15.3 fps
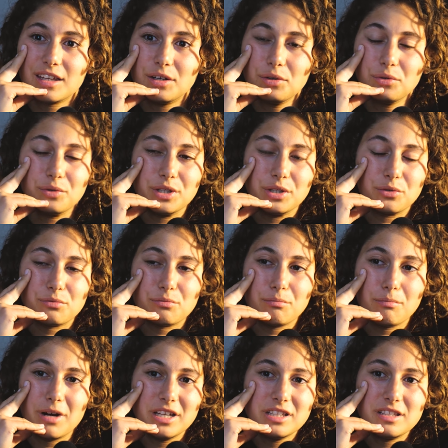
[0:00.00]
When your
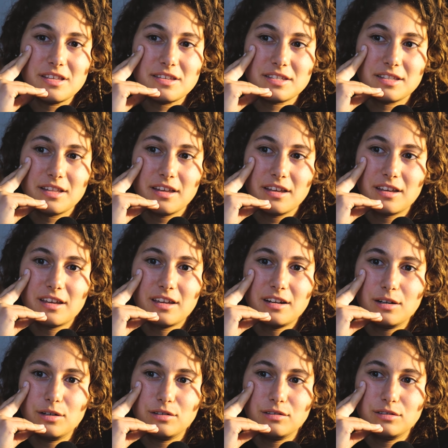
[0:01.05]
mind is thinking
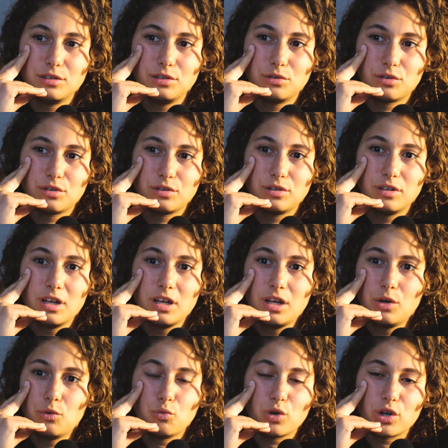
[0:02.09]
and you're
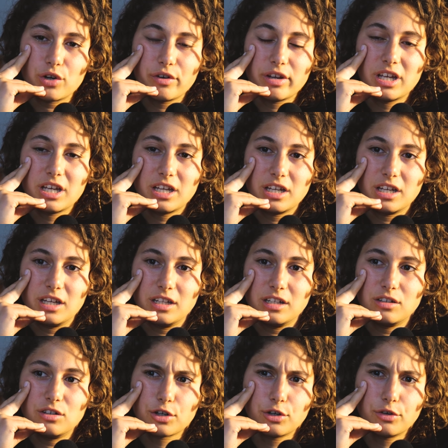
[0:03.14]
worrying
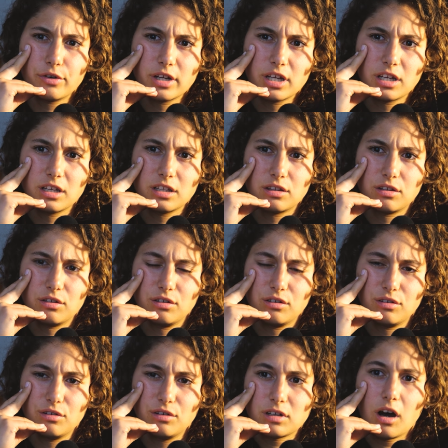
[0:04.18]
and hurrying
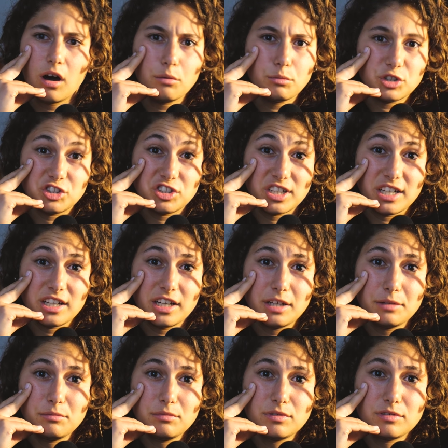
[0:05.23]
to come on
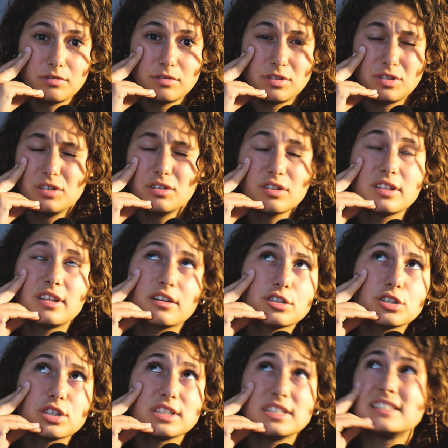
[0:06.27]
time, you're not
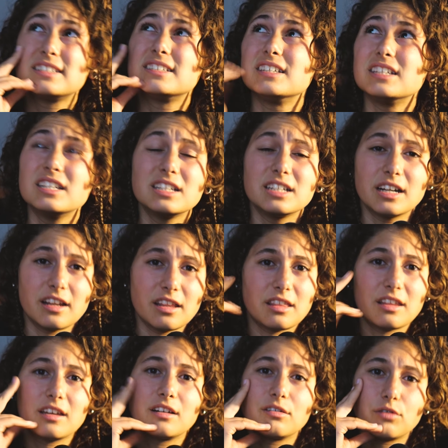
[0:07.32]
actually seeing
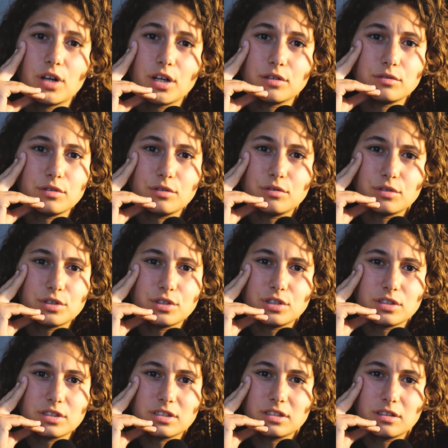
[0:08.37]
anything around you. You're
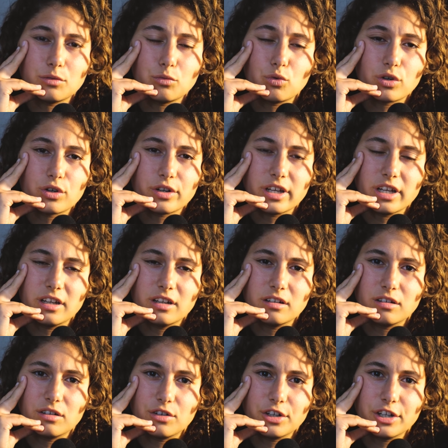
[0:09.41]
just in a worry and
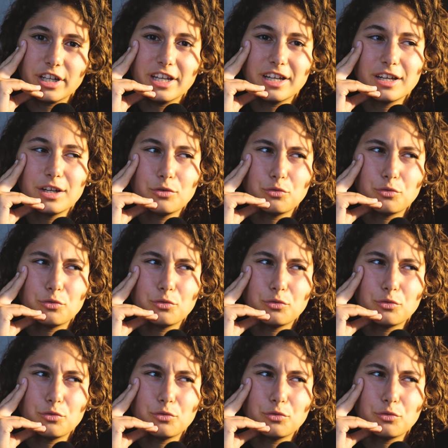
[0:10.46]
hurry.